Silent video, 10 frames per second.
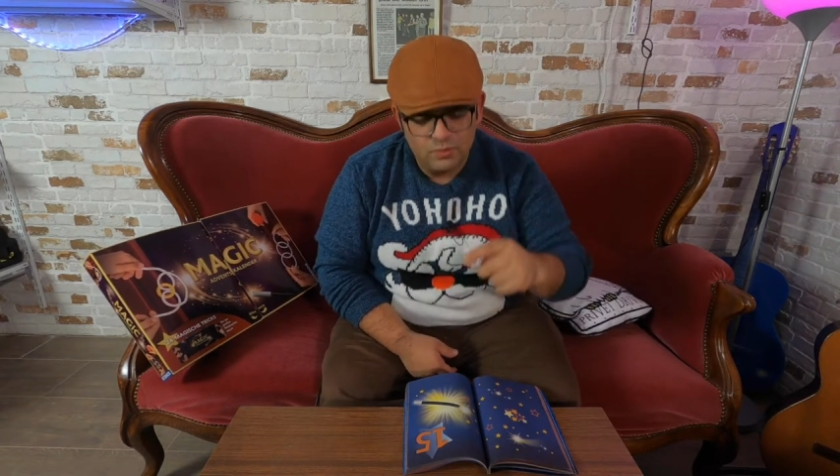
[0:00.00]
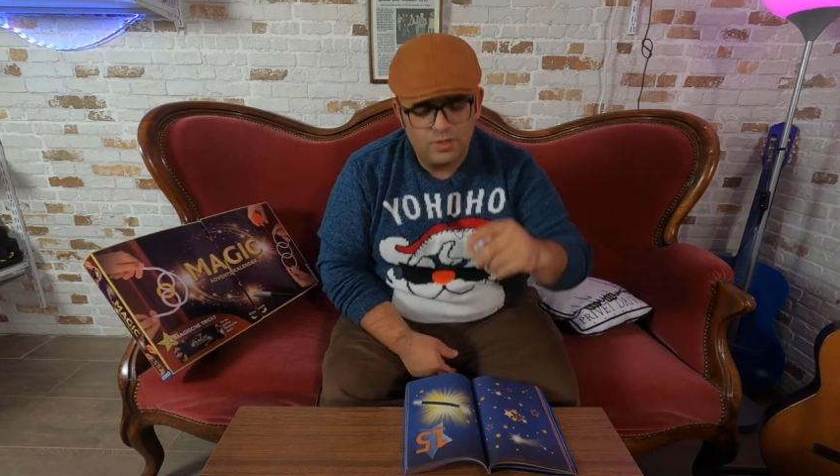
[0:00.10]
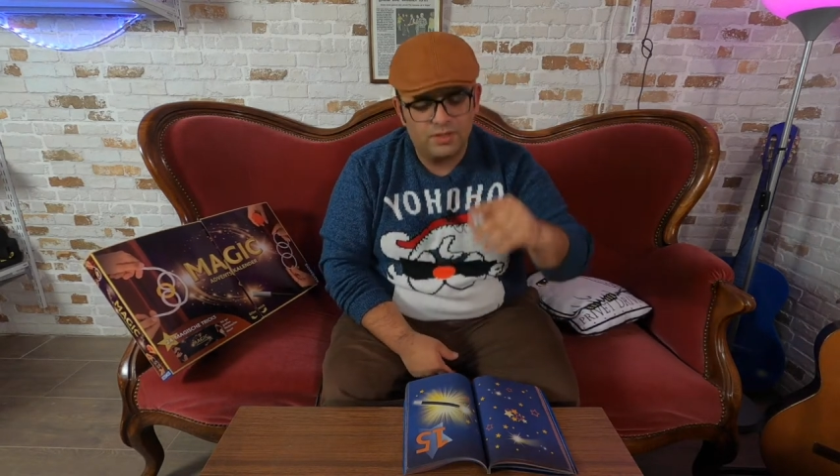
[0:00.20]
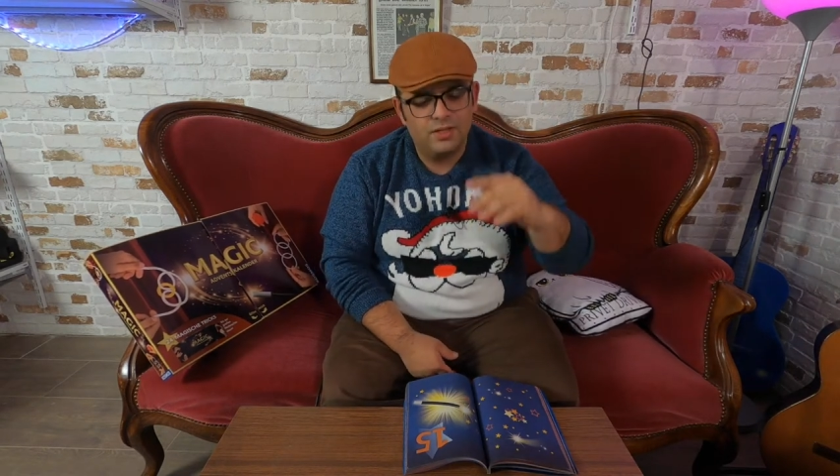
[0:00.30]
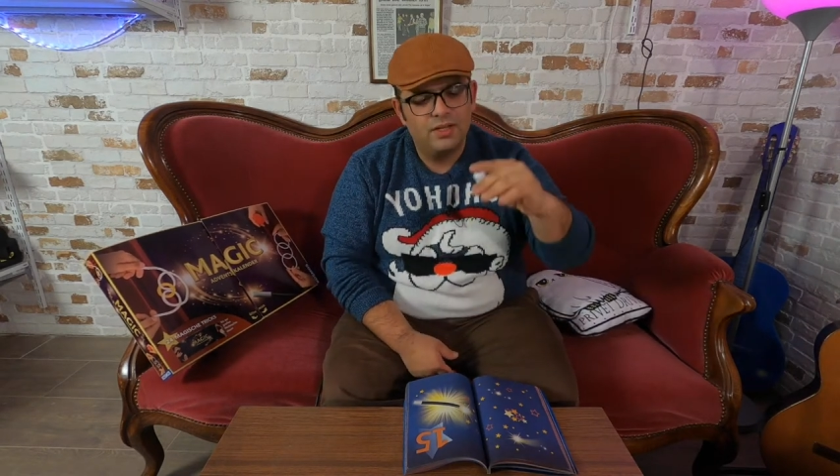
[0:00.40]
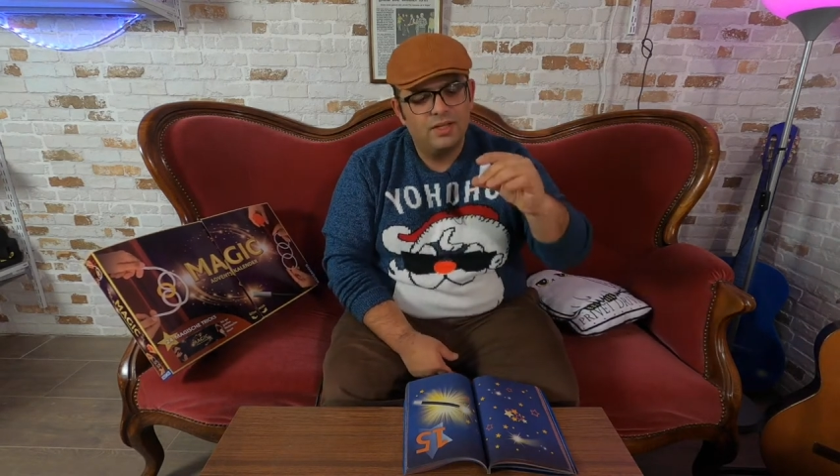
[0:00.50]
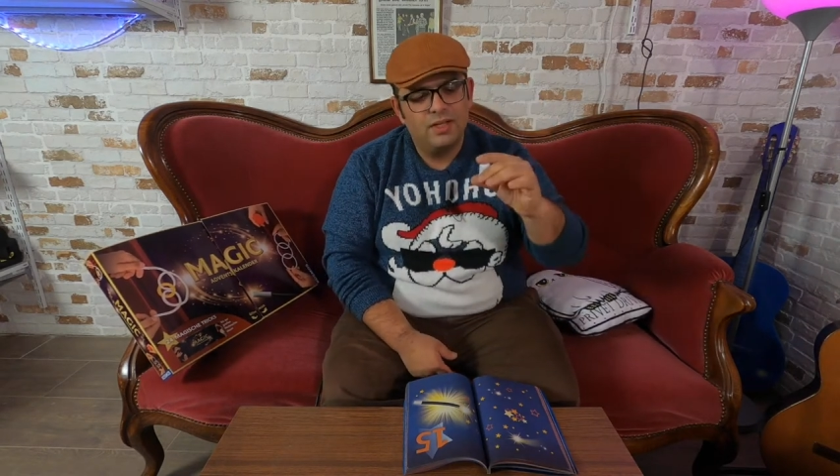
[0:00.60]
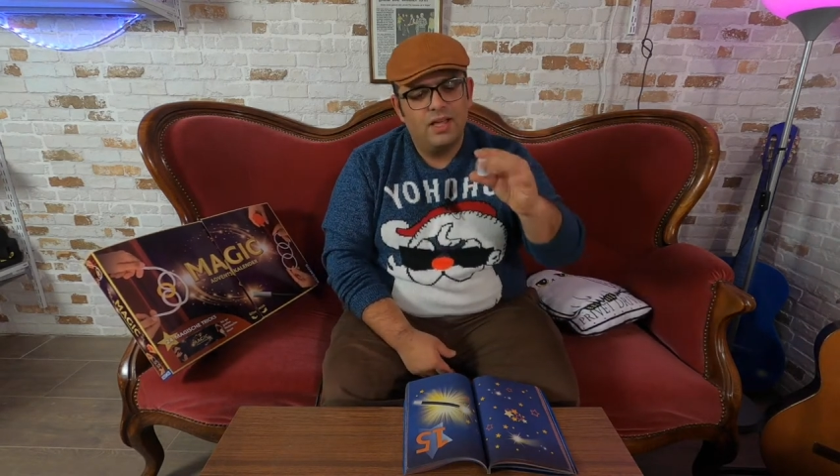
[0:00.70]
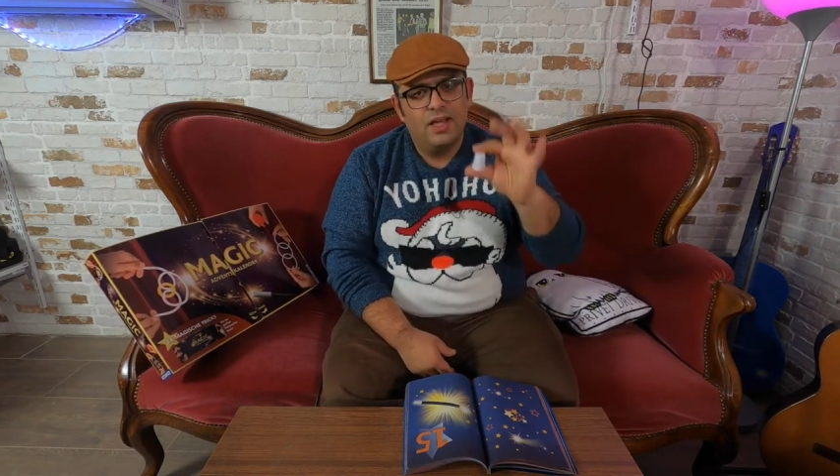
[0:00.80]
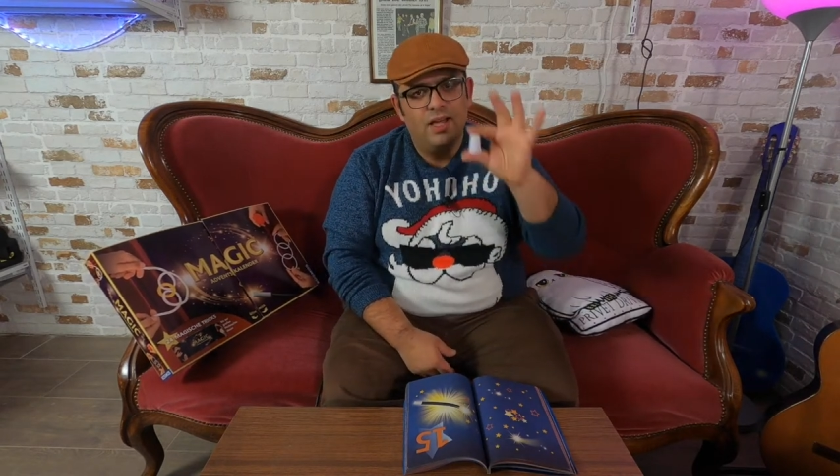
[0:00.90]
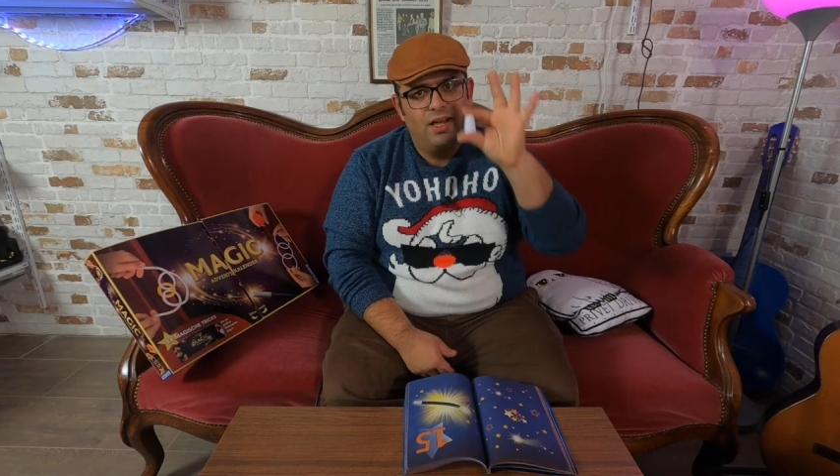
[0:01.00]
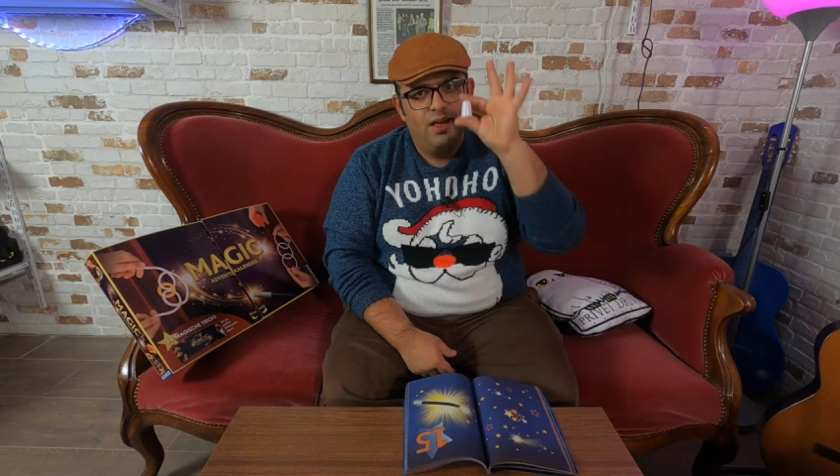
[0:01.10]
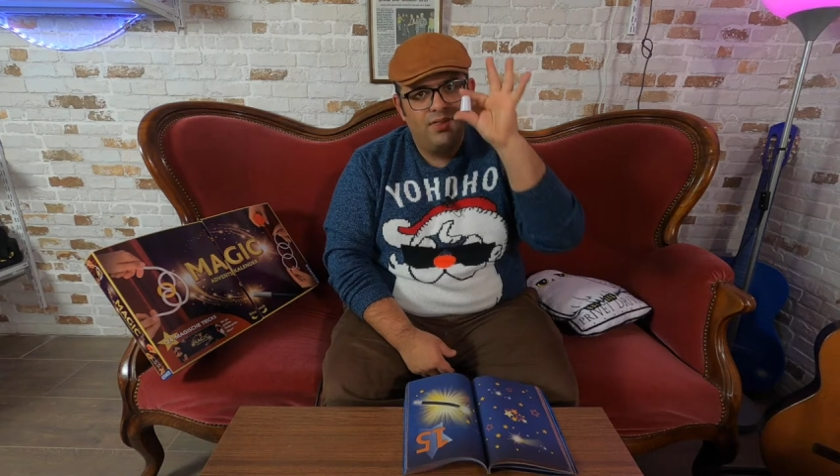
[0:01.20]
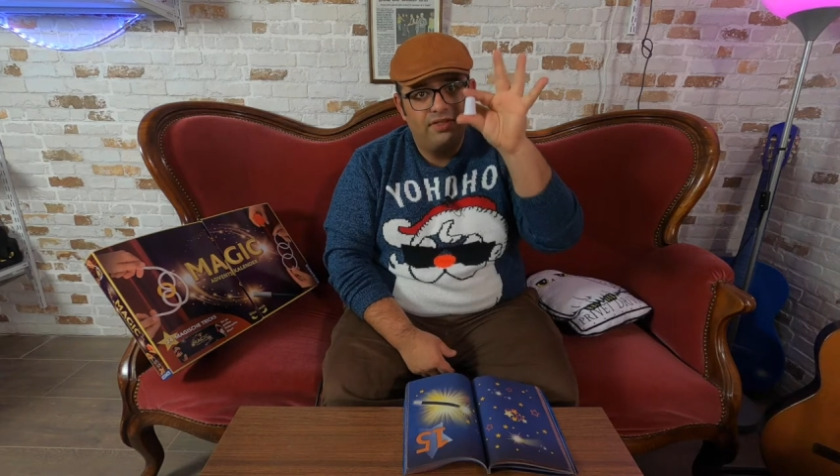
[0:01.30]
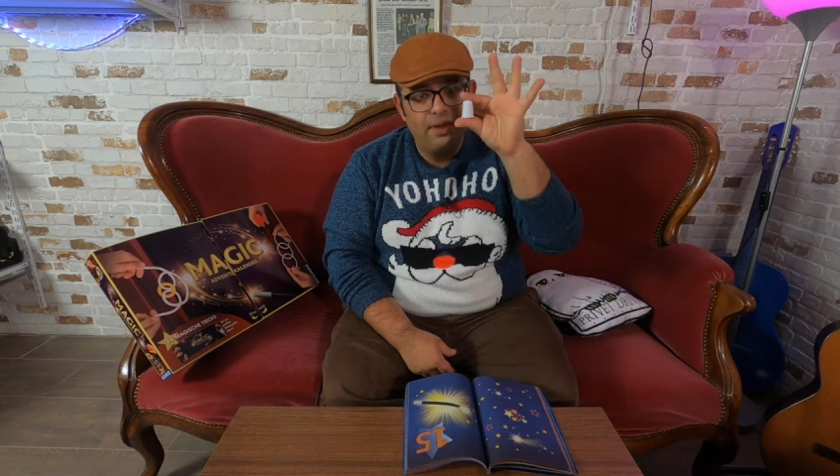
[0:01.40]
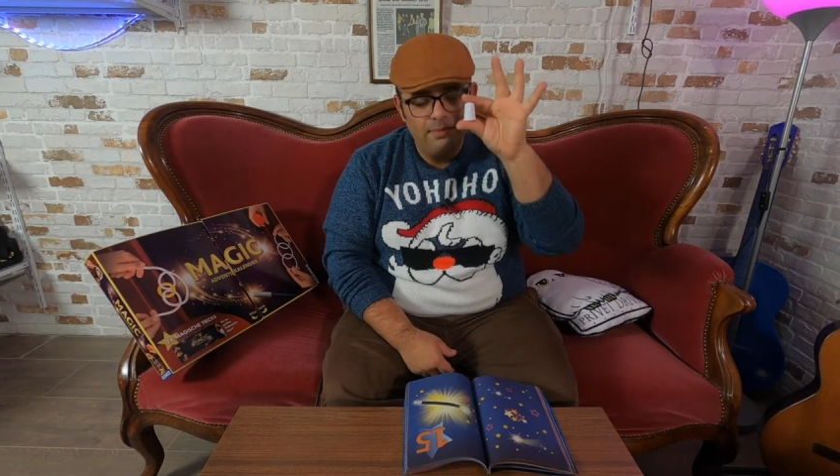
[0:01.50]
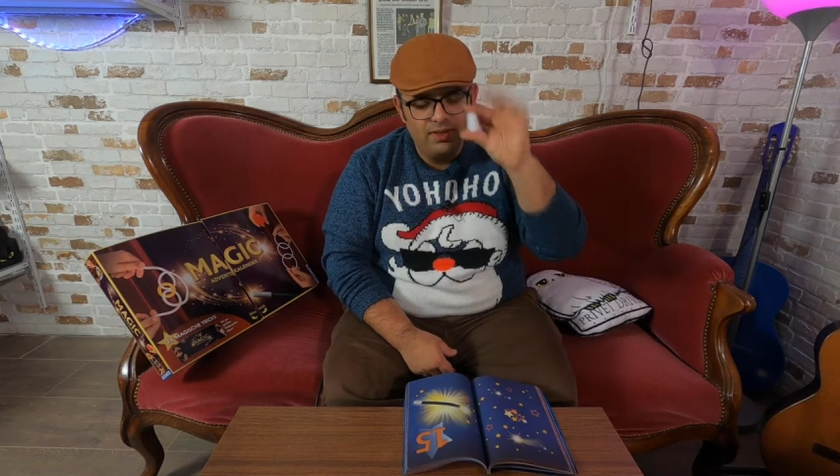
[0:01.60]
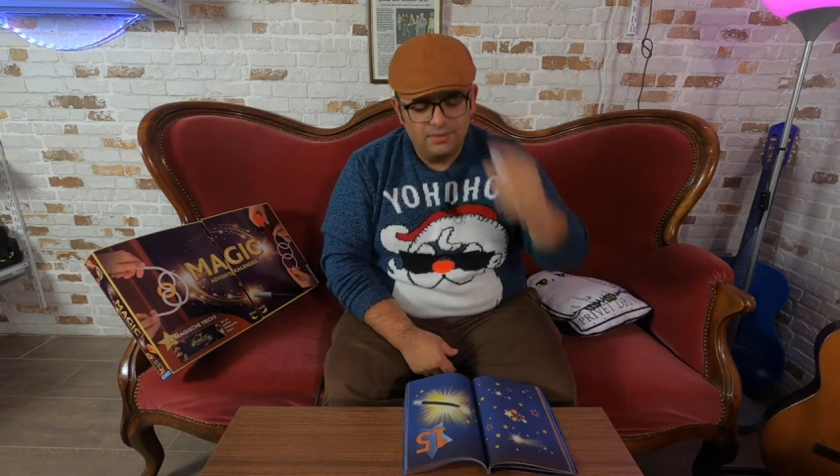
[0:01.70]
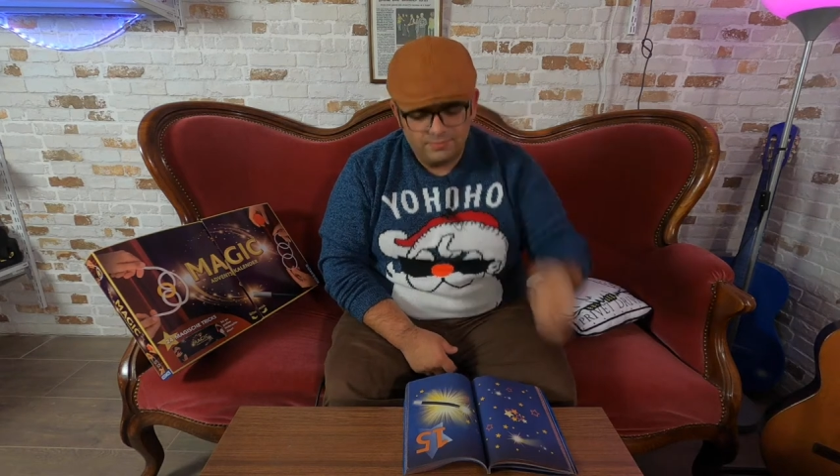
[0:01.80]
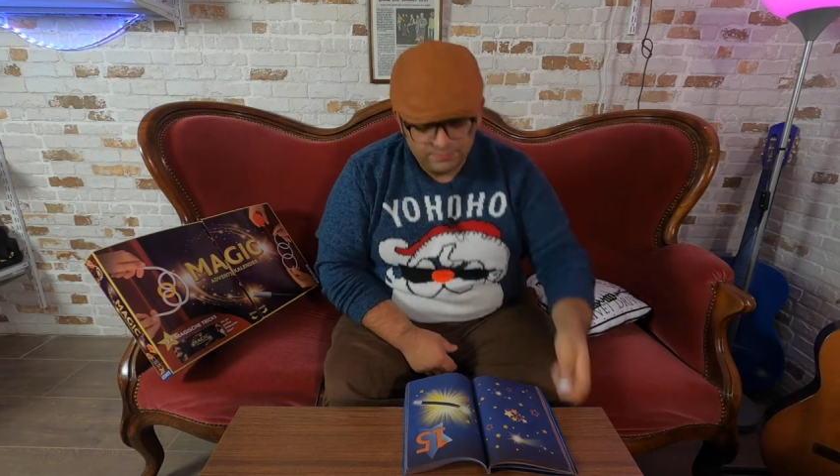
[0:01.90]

word. The thimble.